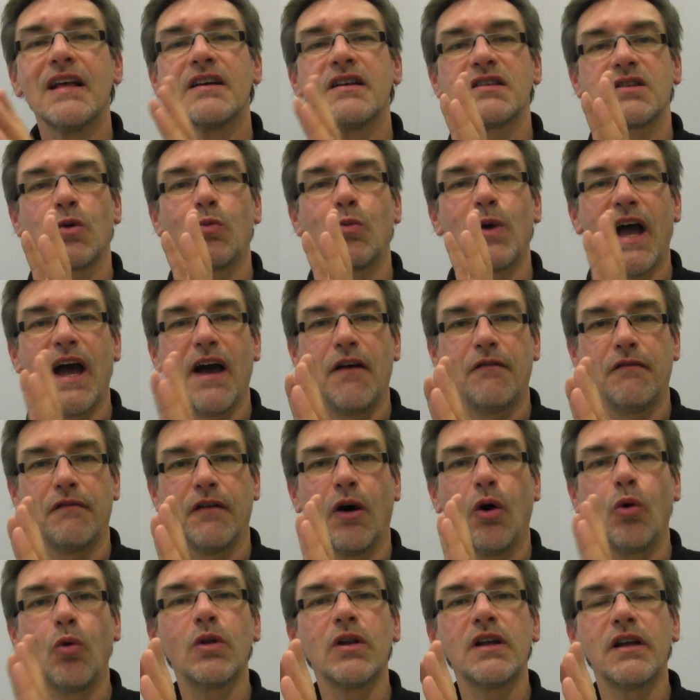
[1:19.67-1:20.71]
So we have
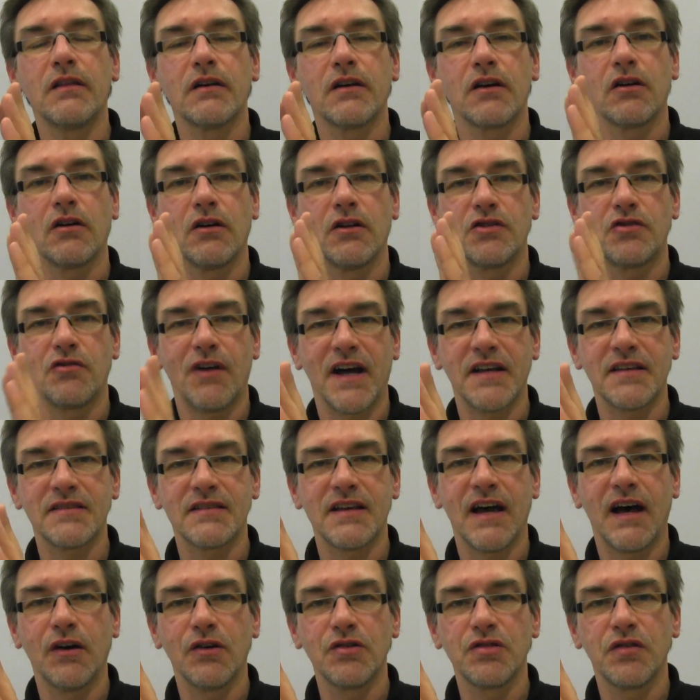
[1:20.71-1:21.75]
only the
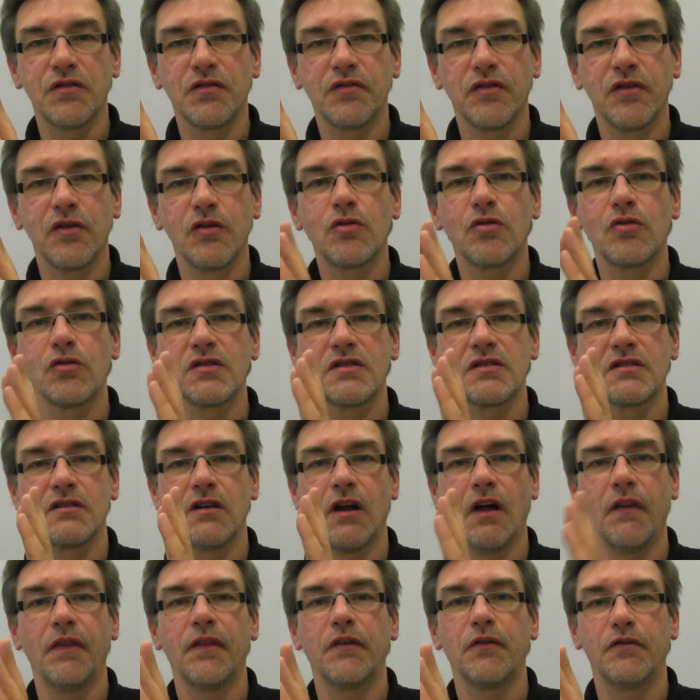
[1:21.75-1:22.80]
contrast autofocus,
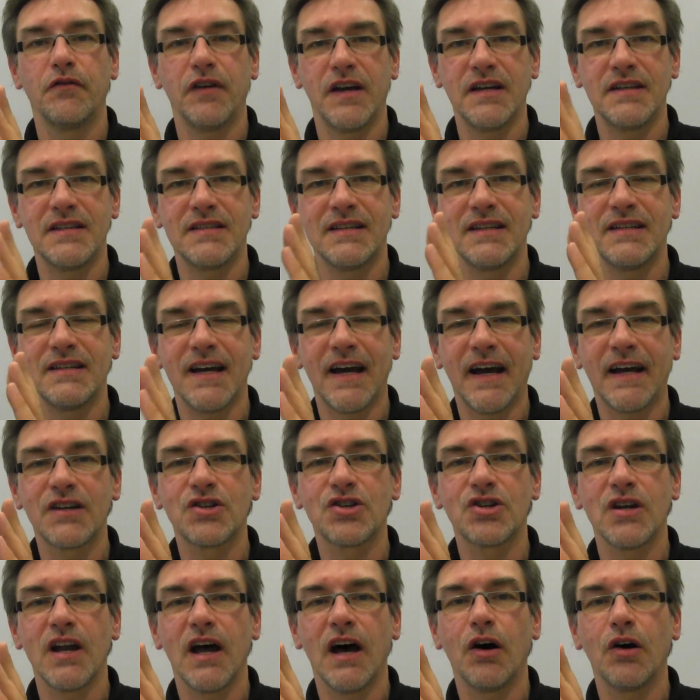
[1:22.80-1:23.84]
not the face
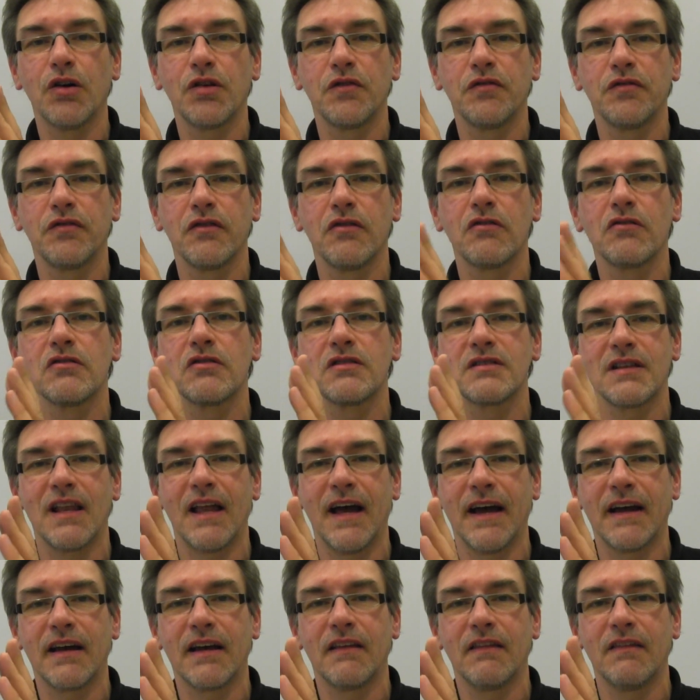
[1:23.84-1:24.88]
detection autofocus
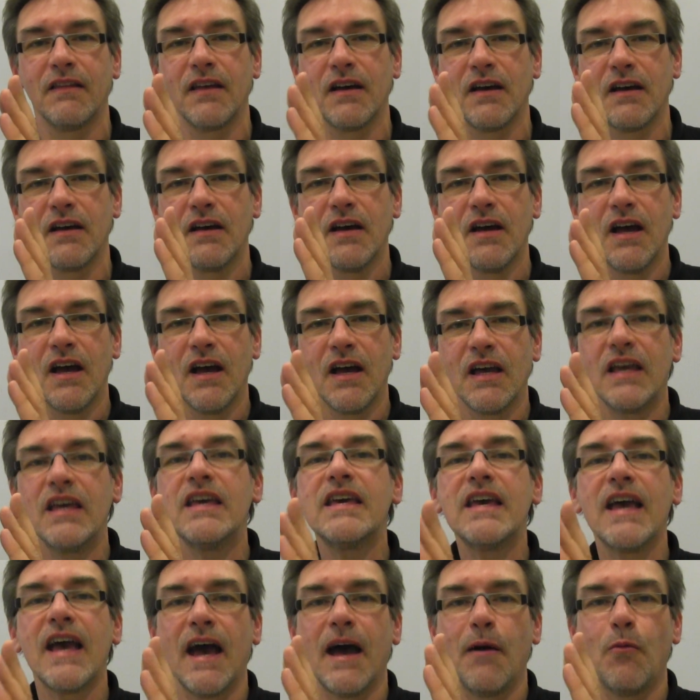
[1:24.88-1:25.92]
like in the
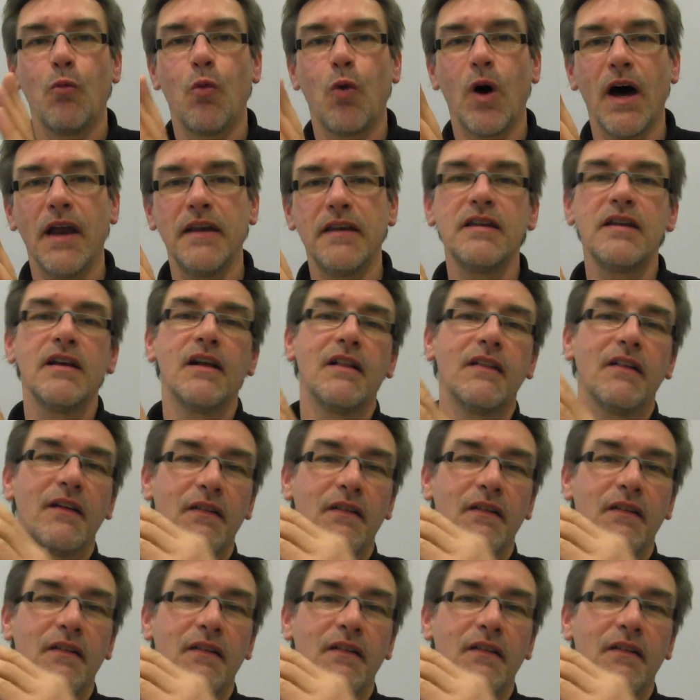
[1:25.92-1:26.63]
E-M1.